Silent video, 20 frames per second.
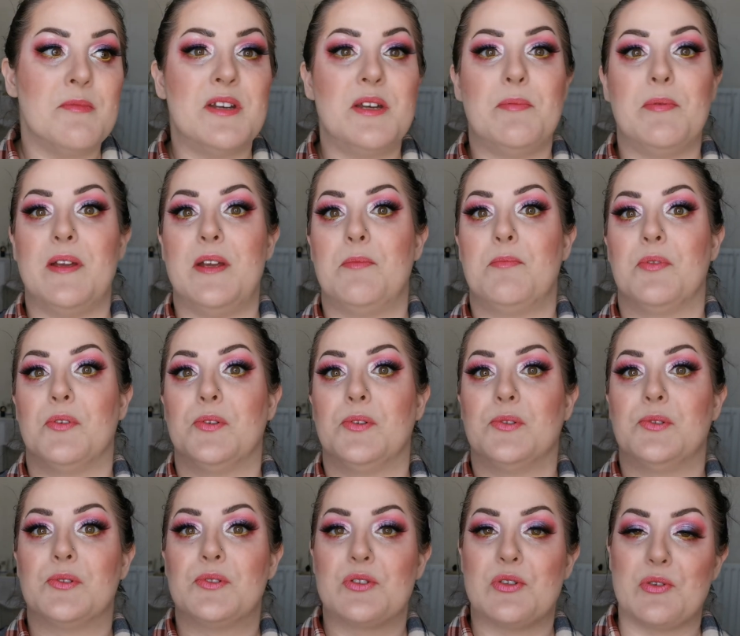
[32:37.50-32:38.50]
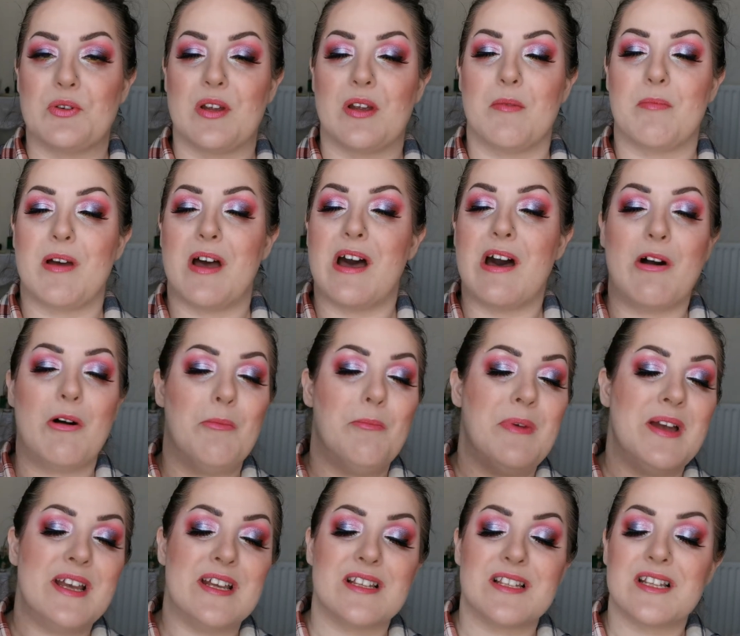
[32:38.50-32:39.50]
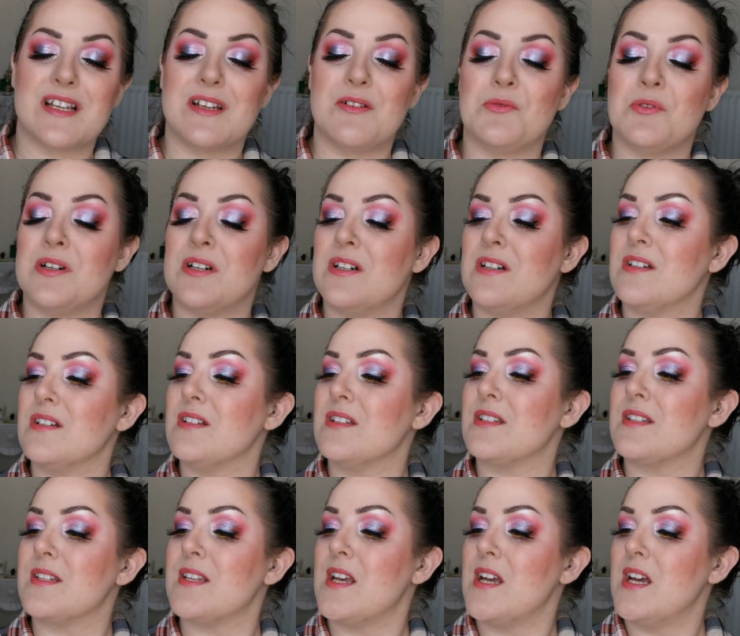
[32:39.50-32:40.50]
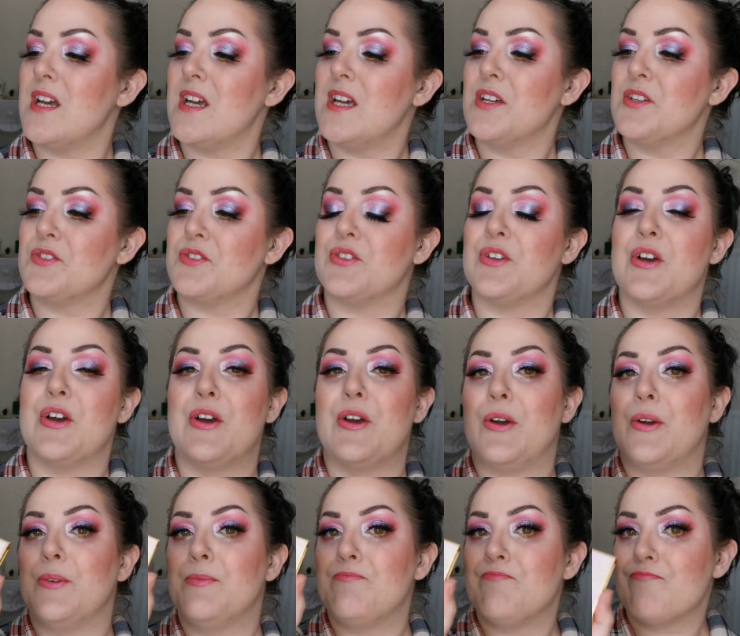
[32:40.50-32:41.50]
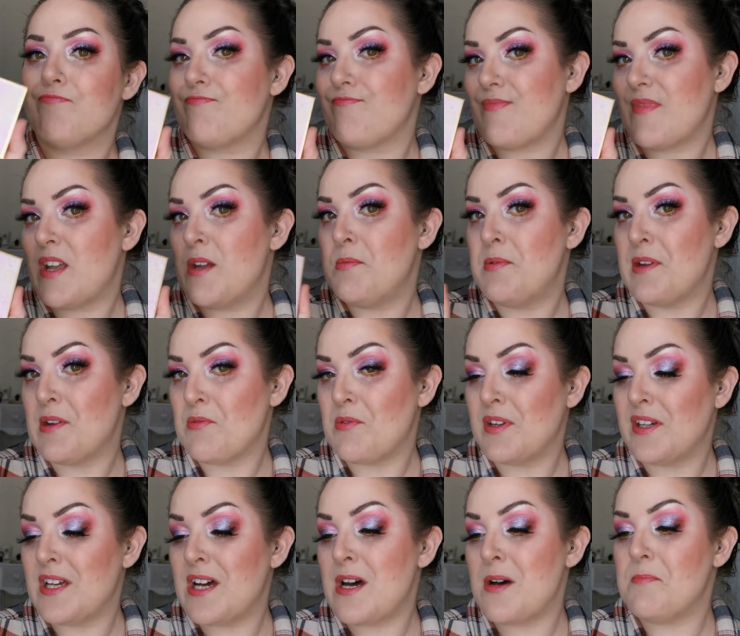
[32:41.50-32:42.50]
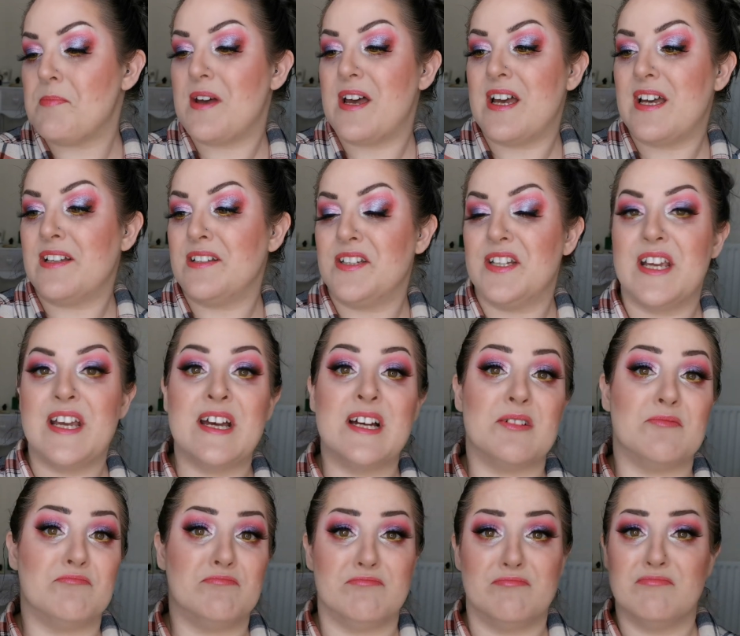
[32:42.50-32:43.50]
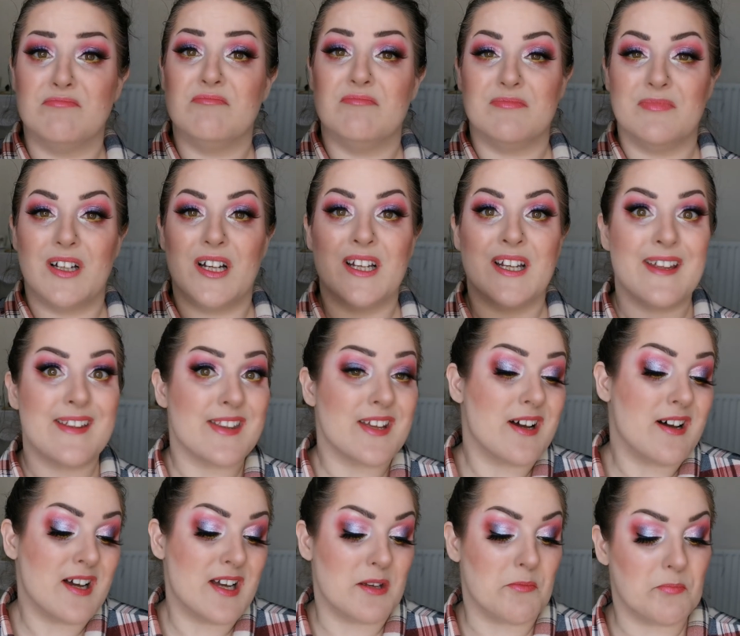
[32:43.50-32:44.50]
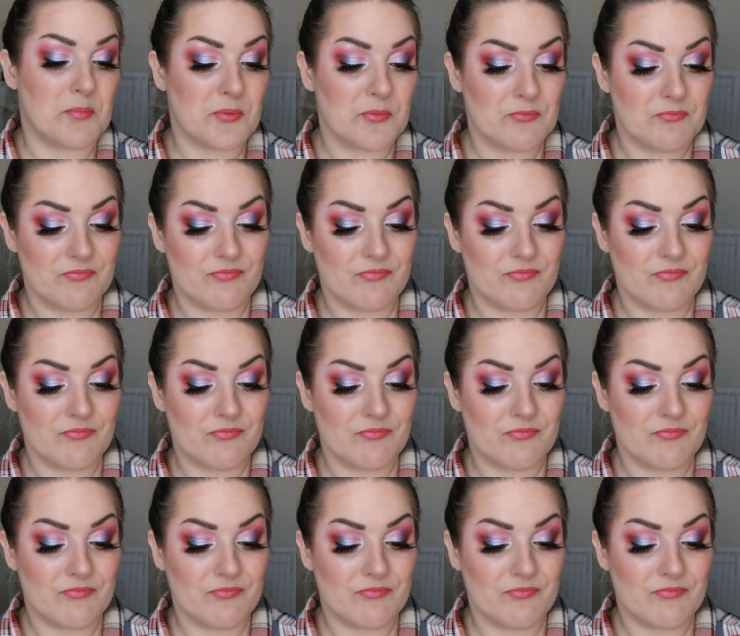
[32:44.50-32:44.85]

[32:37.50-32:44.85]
many people talking about how amazing it was. So I picked one up and yeah, I get the hype.